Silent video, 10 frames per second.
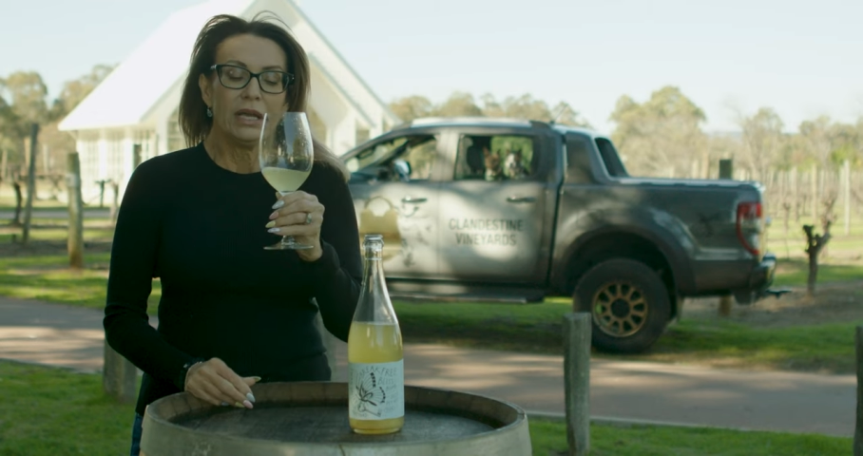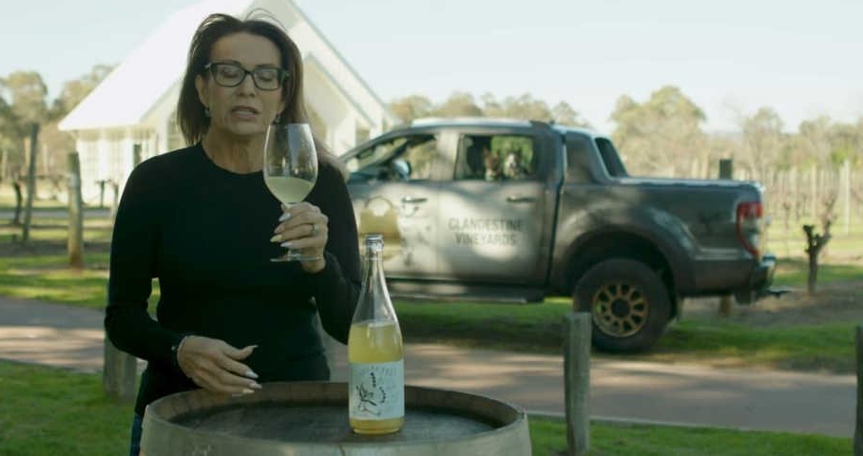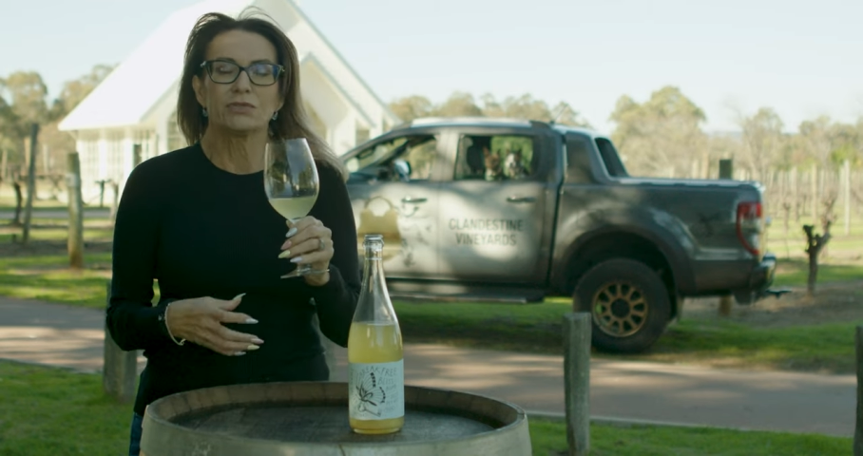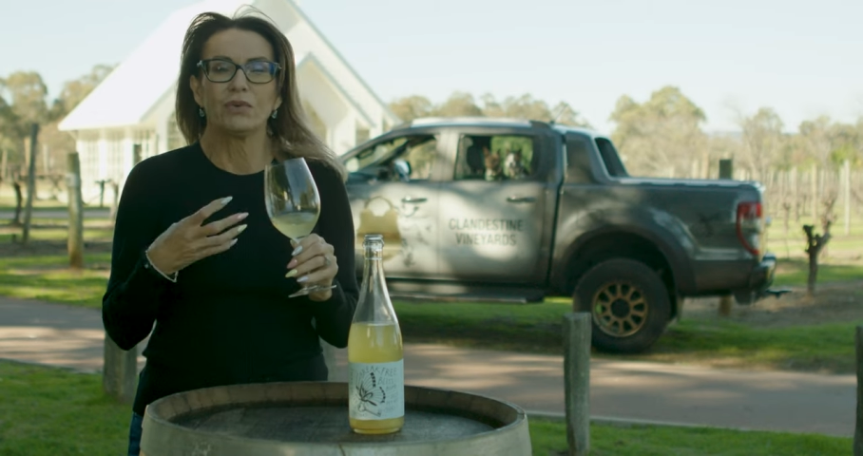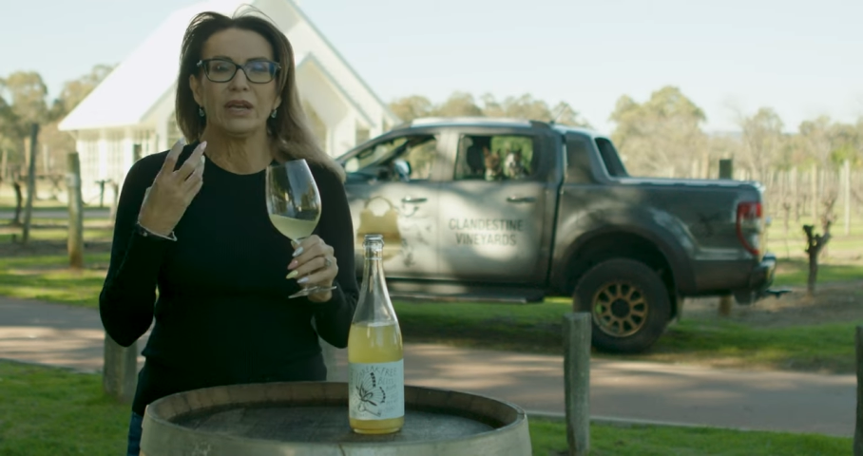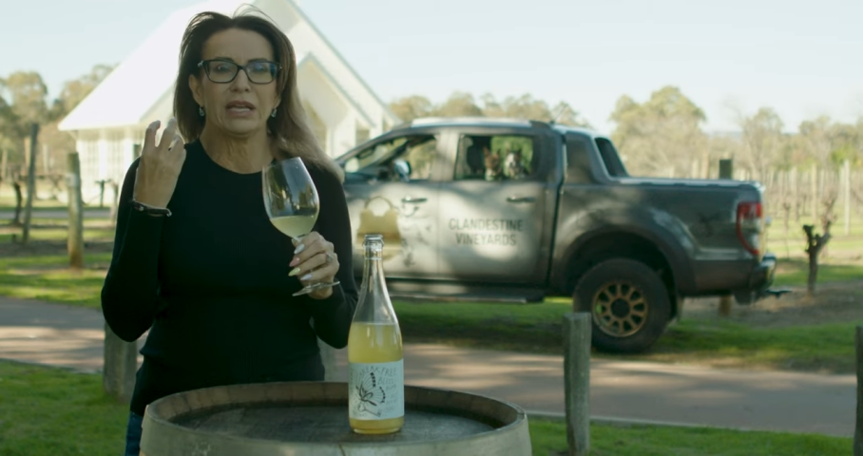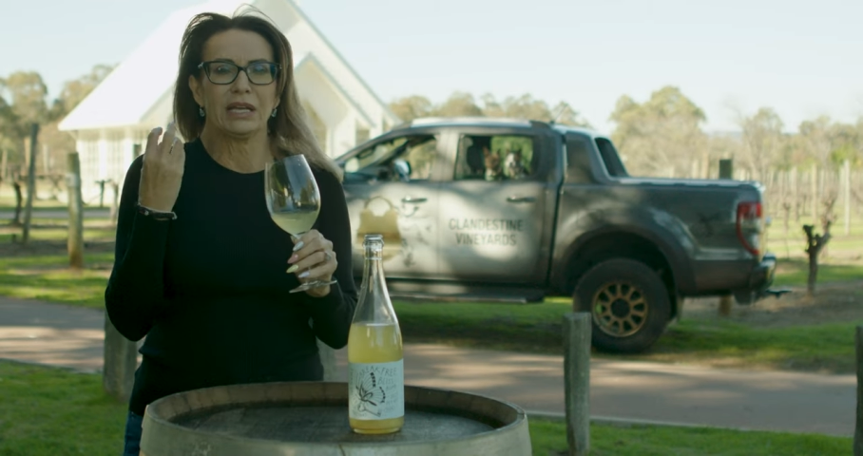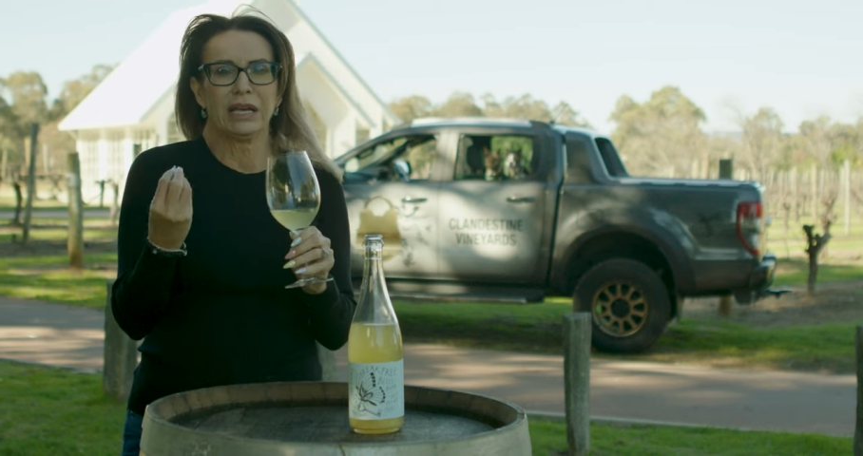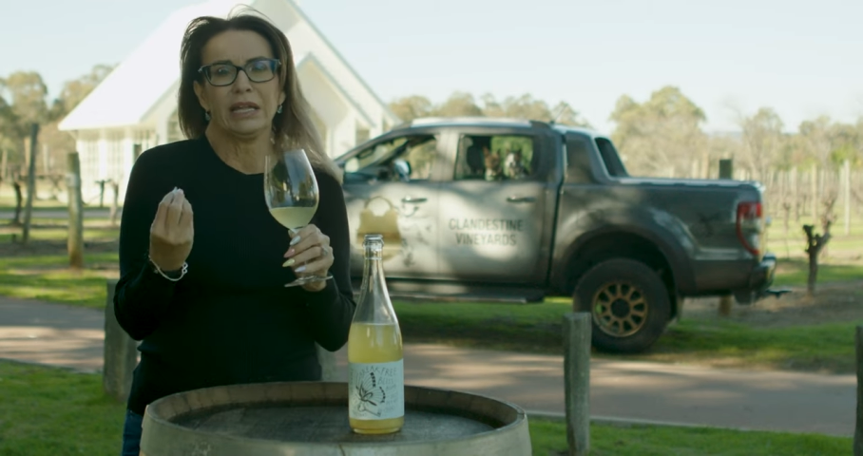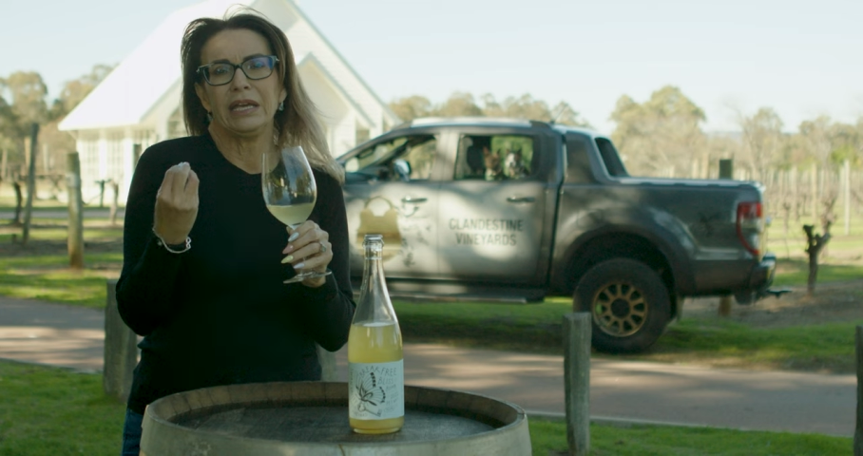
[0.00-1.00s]
It's really
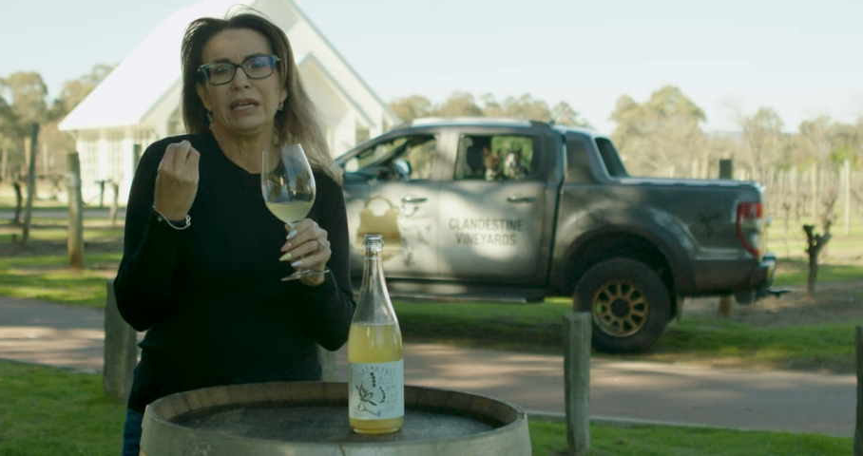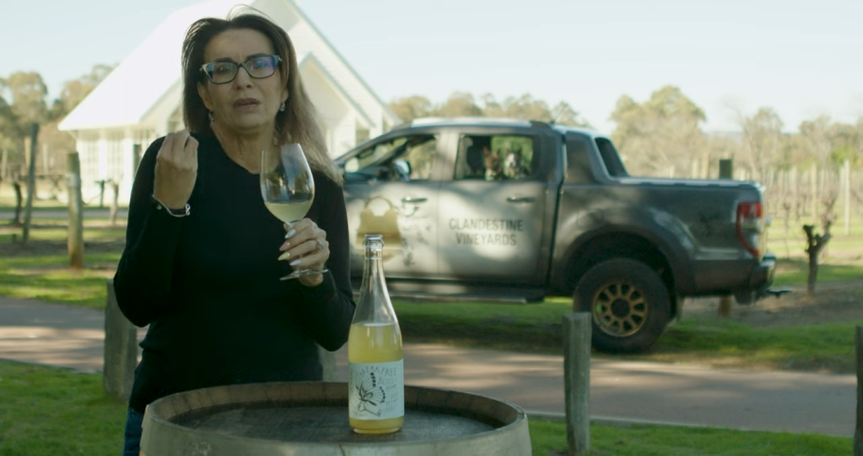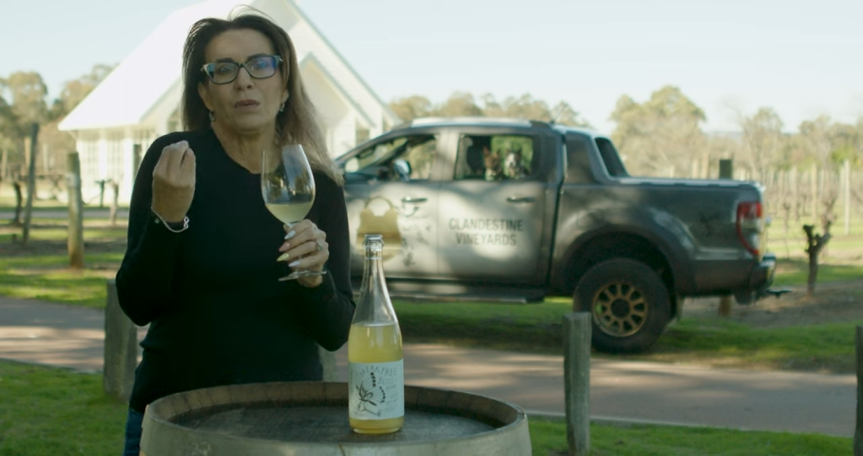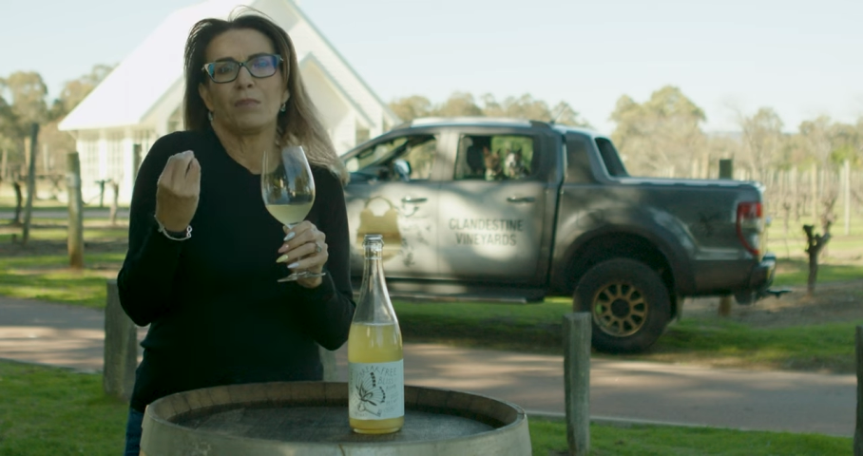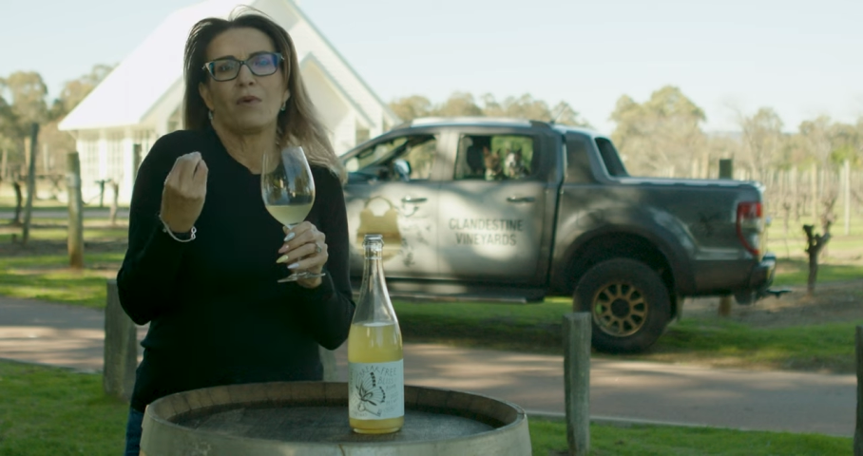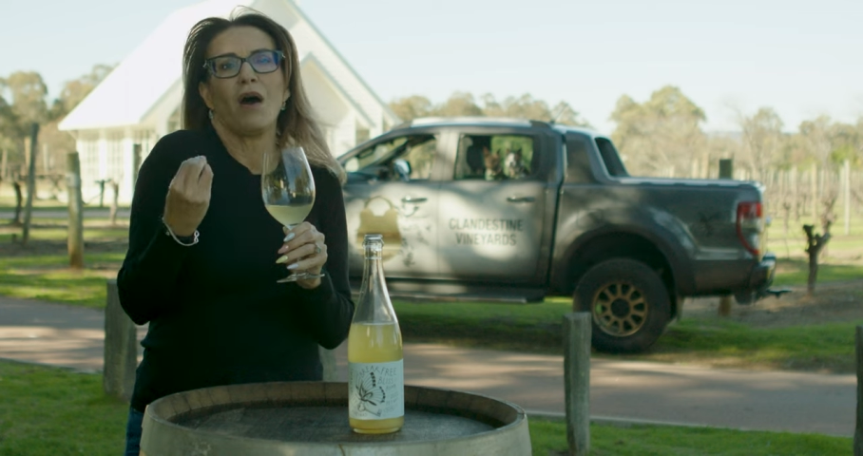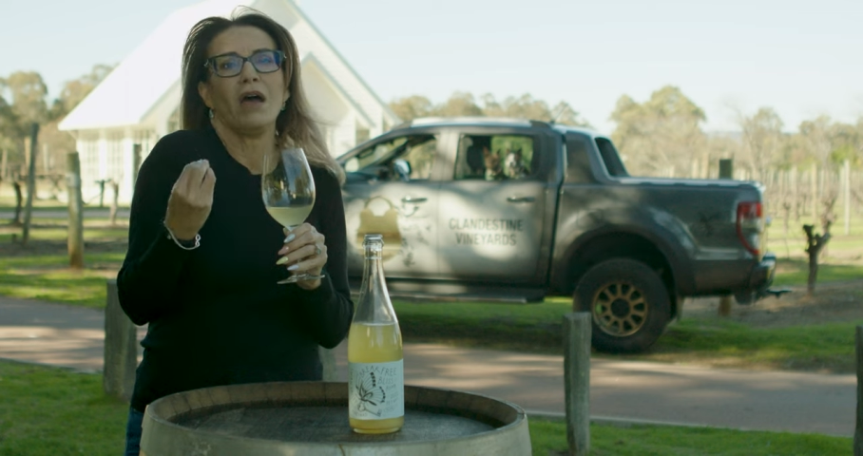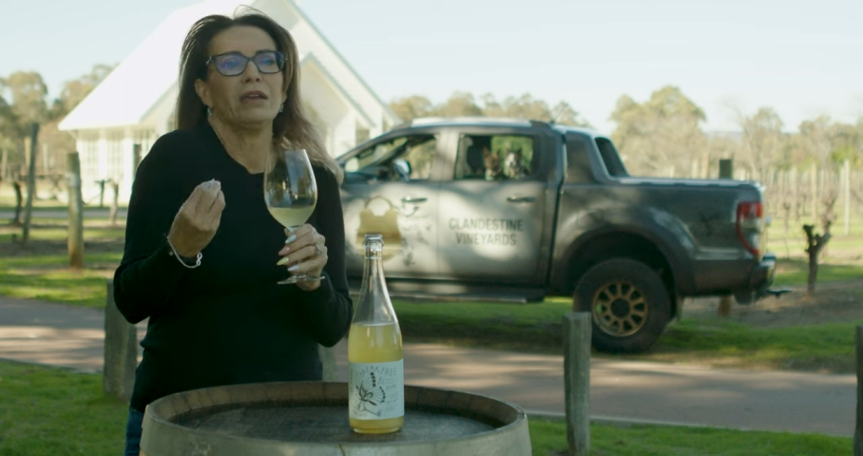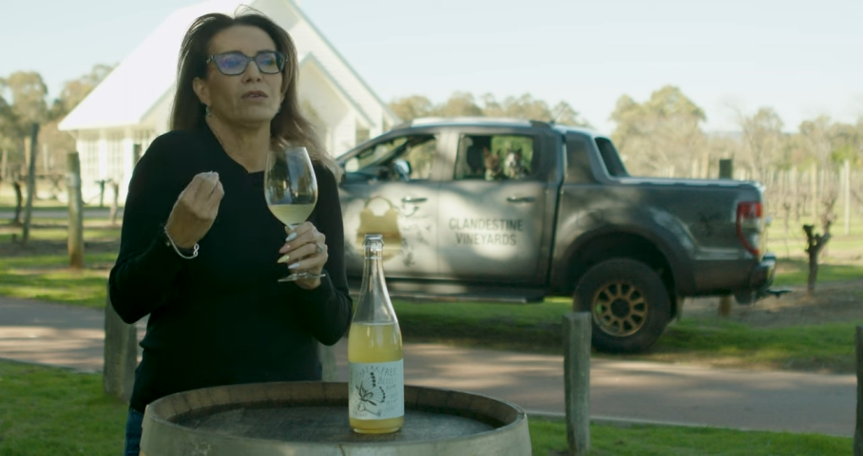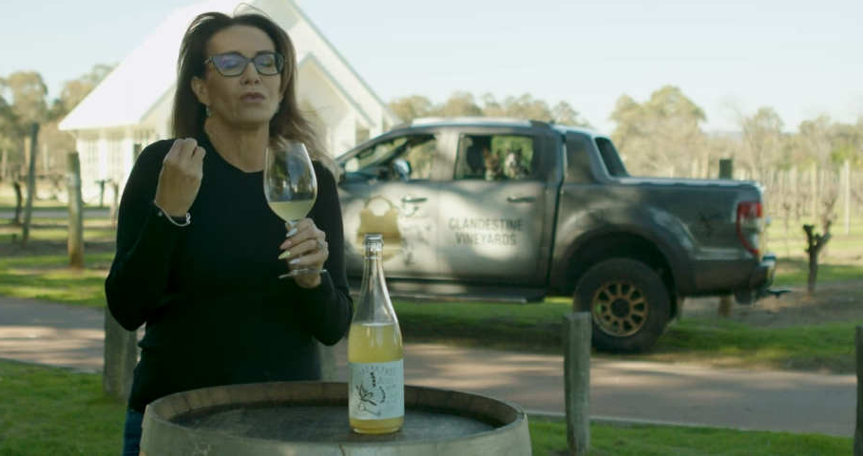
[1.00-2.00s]
clean,
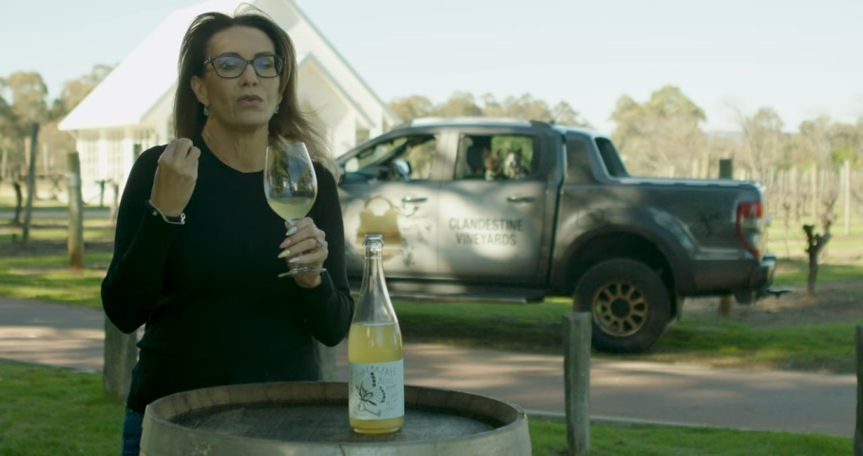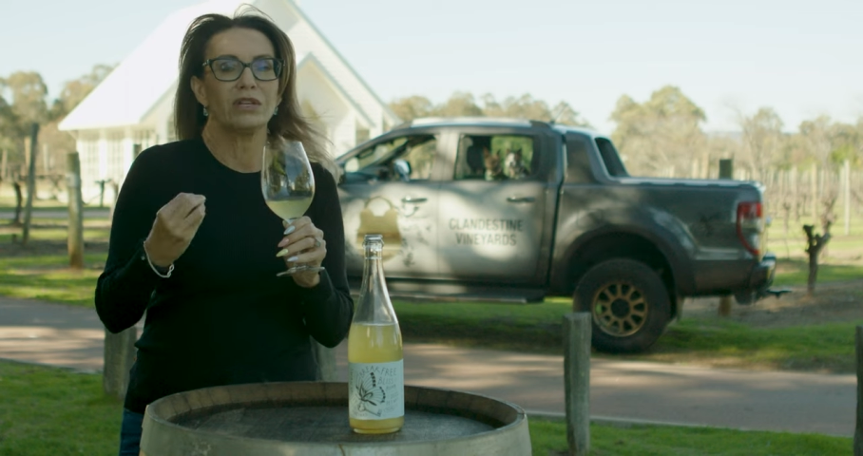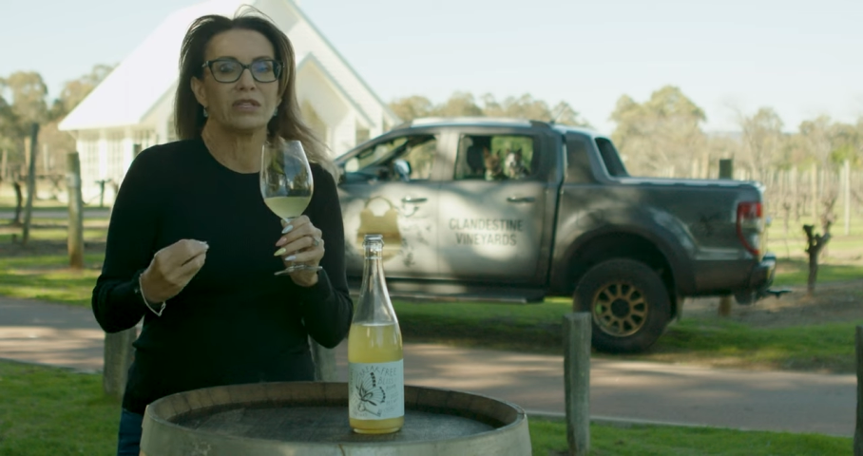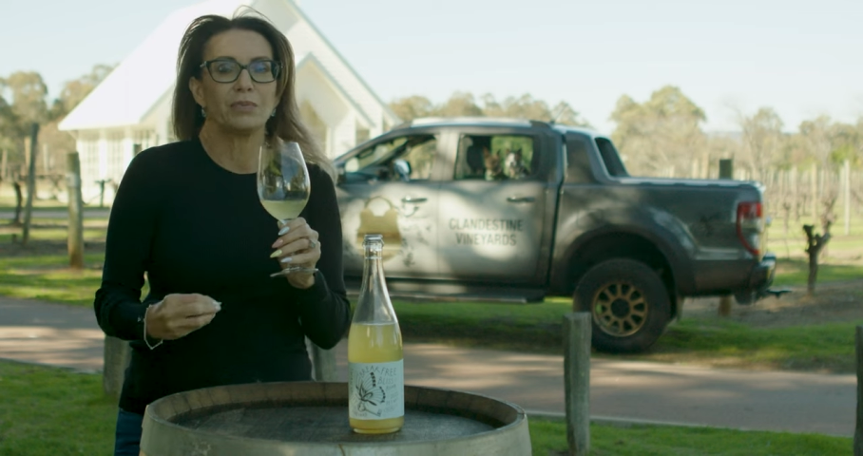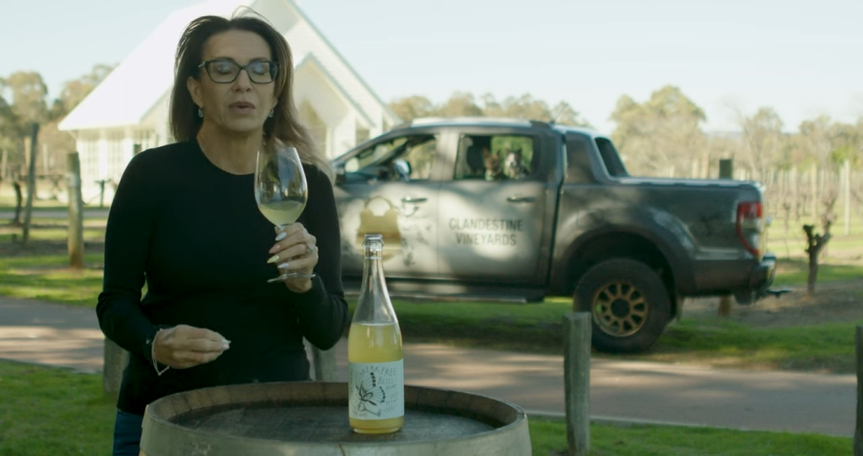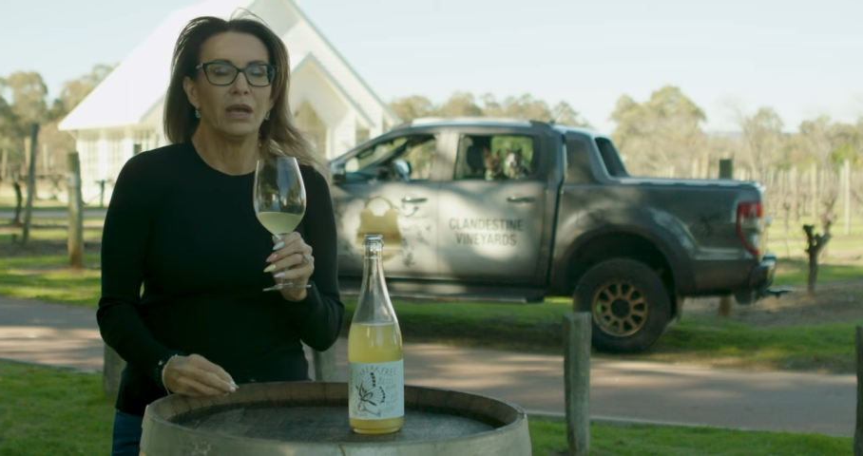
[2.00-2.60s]
bright, crisp,